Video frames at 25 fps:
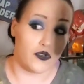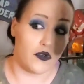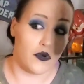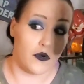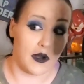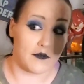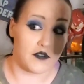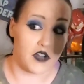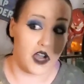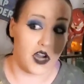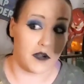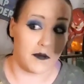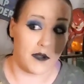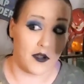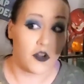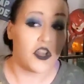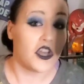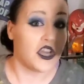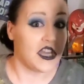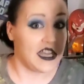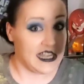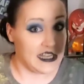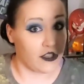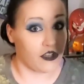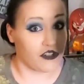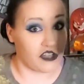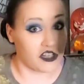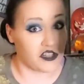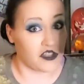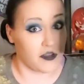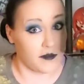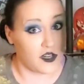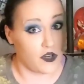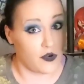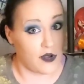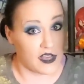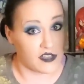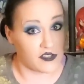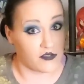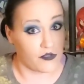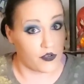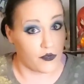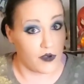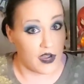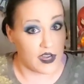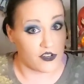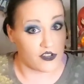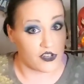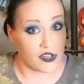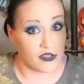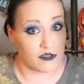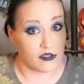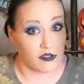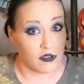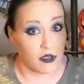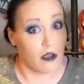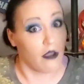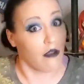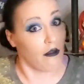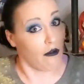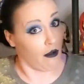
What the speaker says: you know what I'm talking about. He looks like somebody you'd ask for directions.